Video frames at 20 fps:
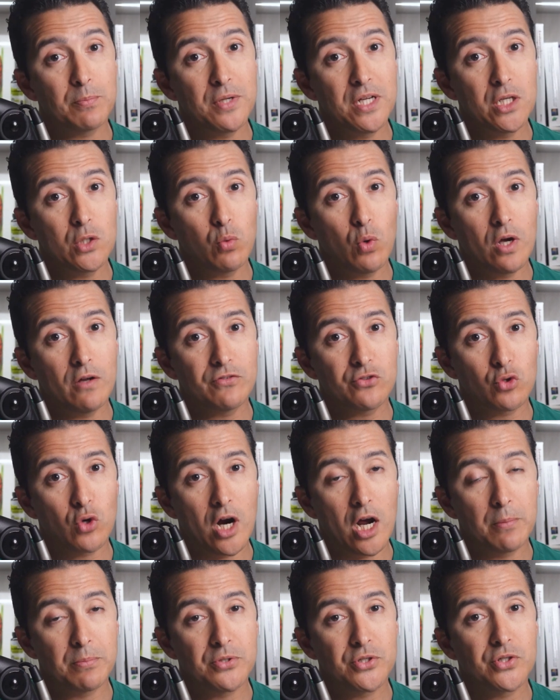B twelve
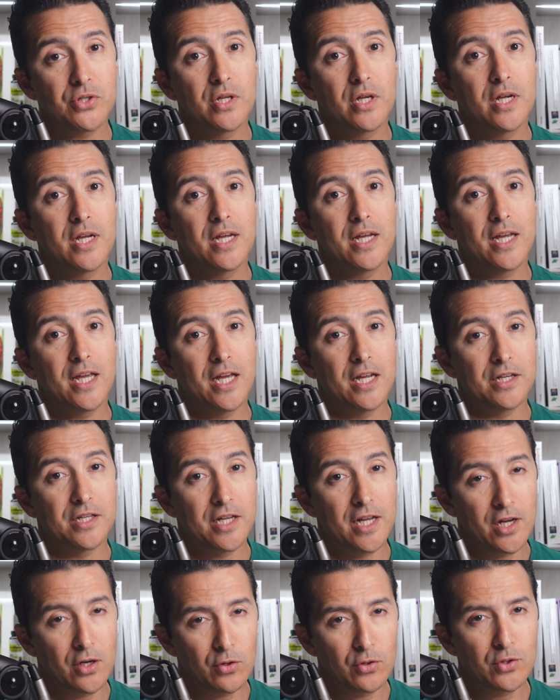drops and
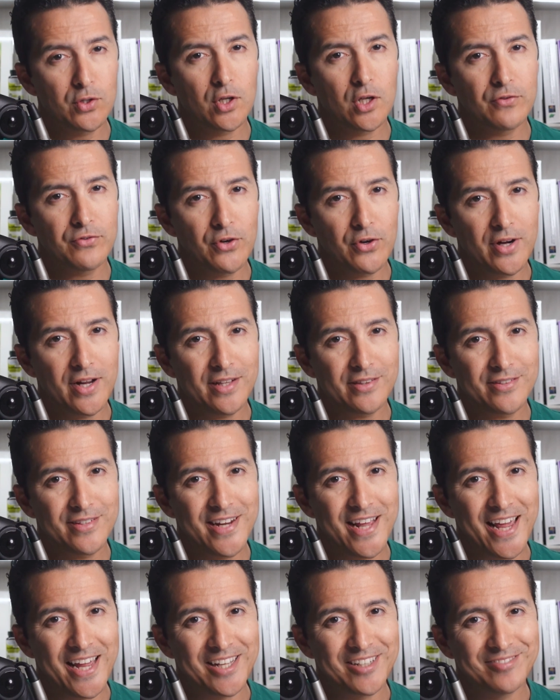take control of your health
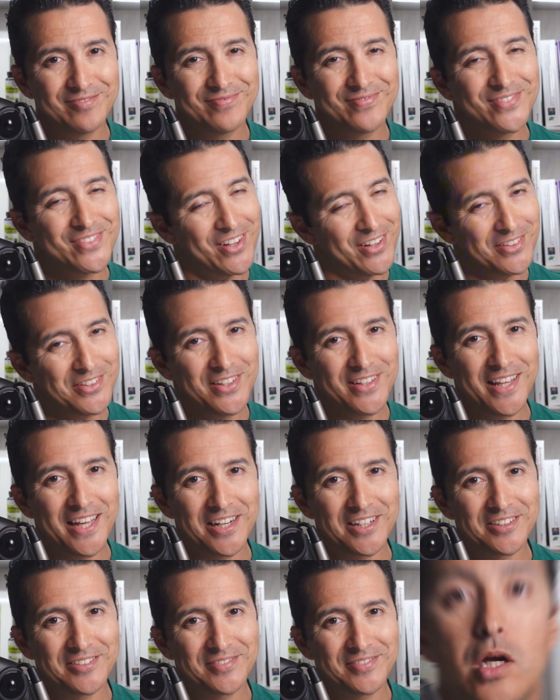today. Talk to you
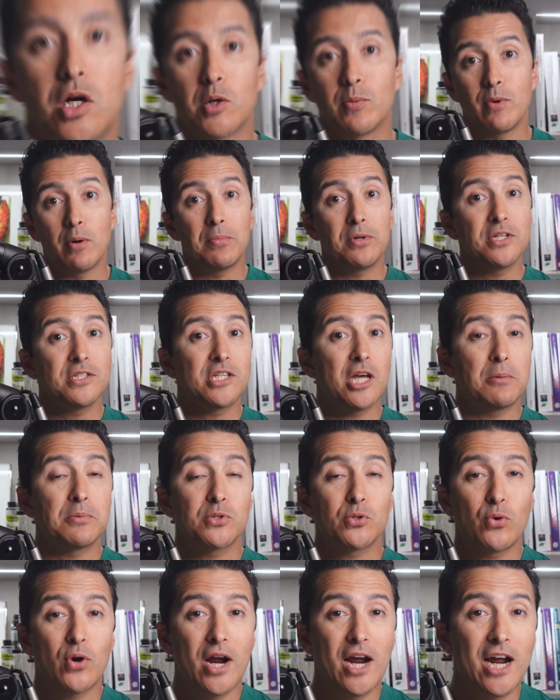later. Remember to
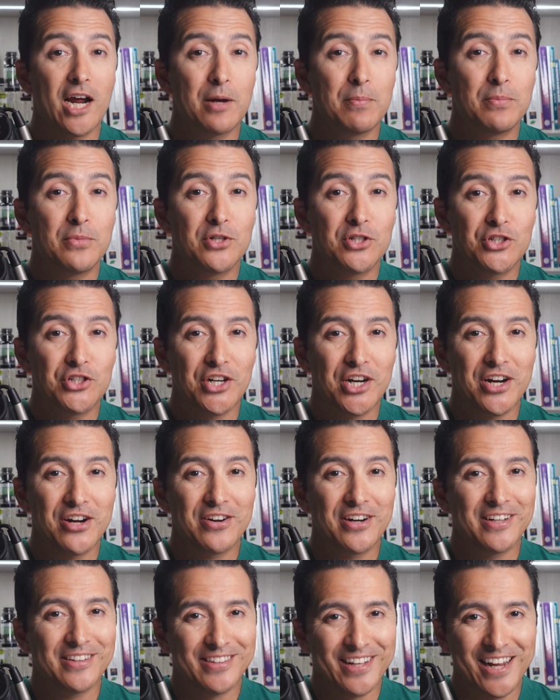subscribe, share,
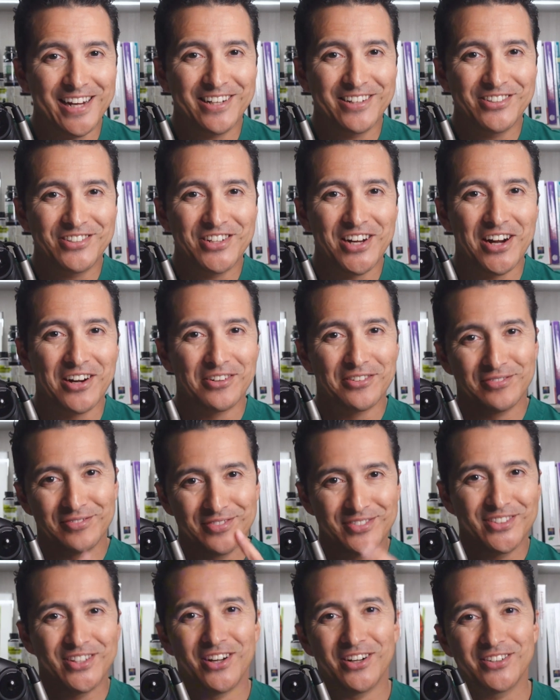and like this channel.
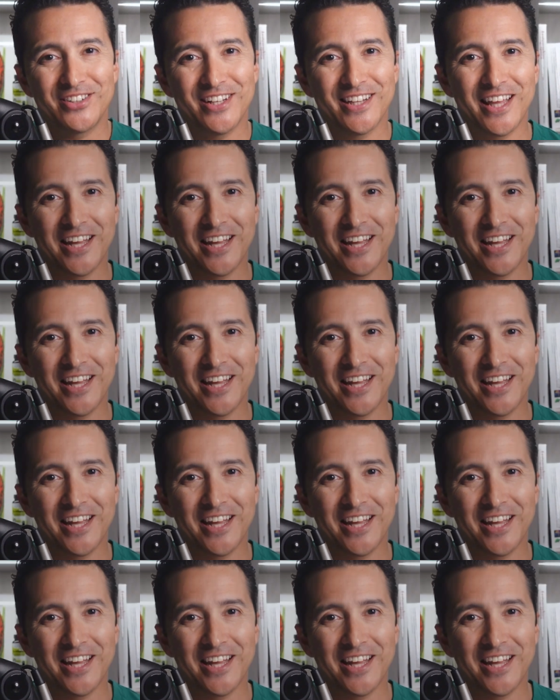Talk to you